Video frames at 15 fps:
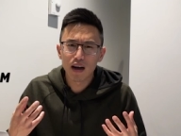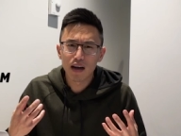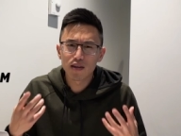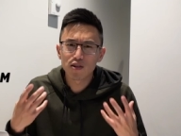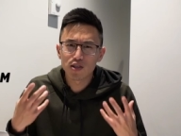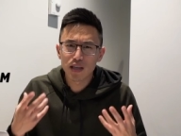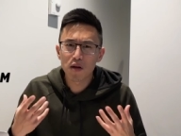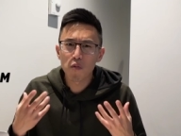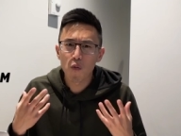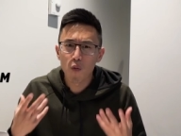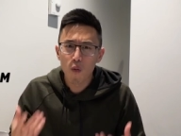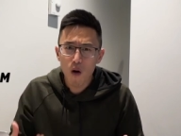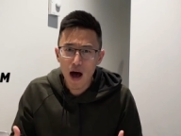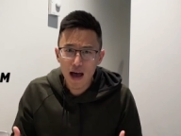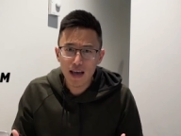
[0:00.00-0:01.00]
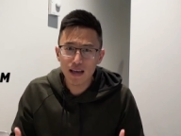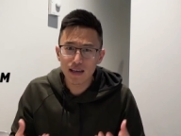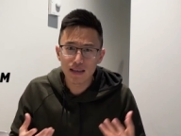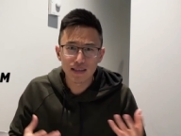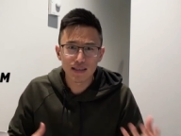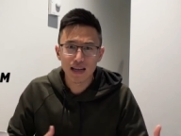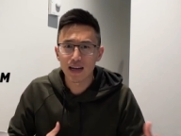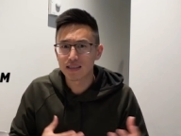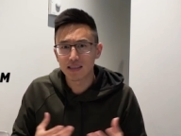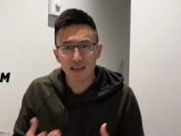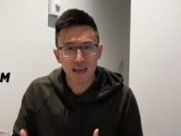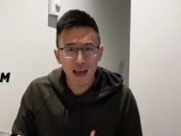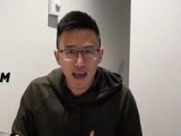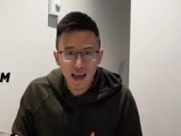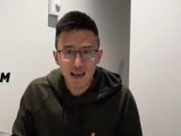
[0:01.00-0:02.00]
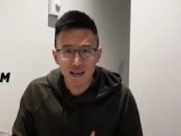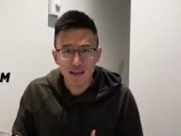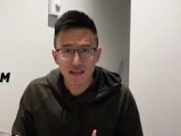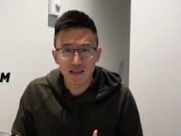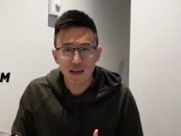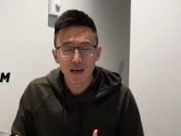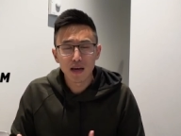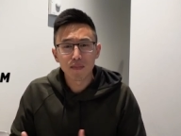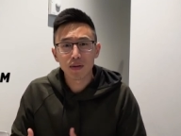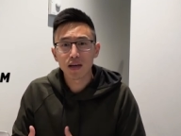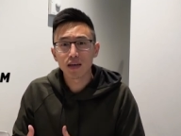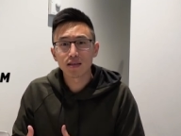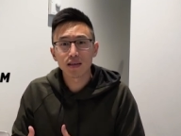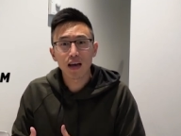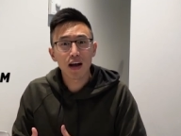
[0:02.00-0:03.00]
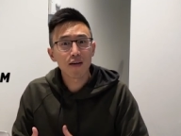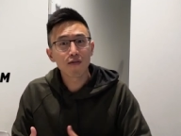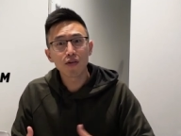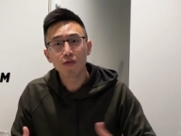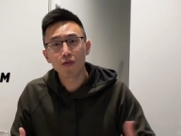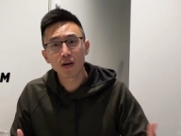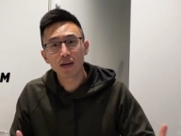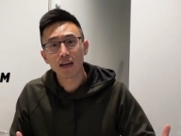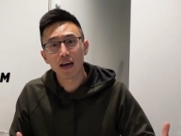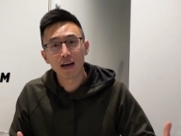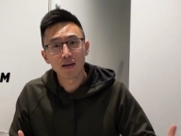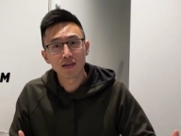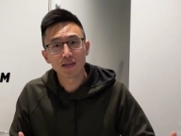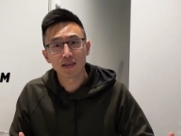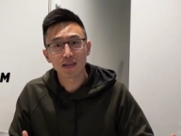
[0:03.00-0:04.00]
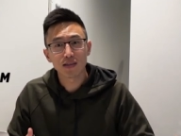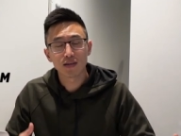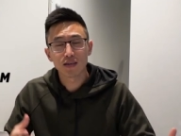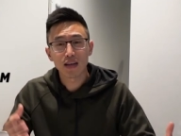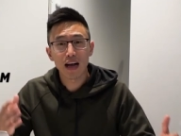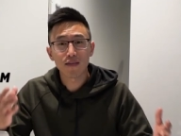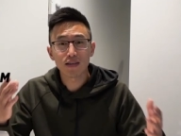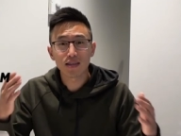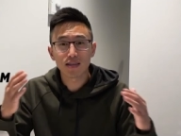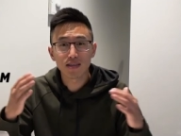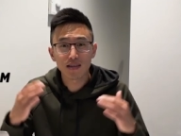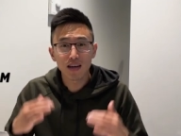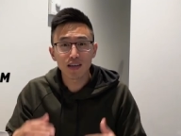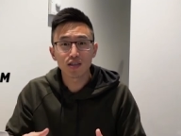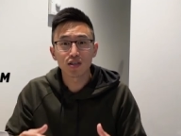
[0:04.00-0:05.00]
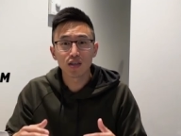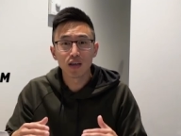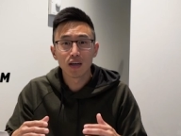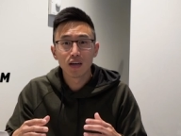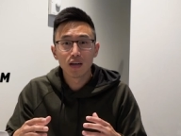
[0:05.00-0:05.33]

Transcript: understand why is that the case because everyone else is having such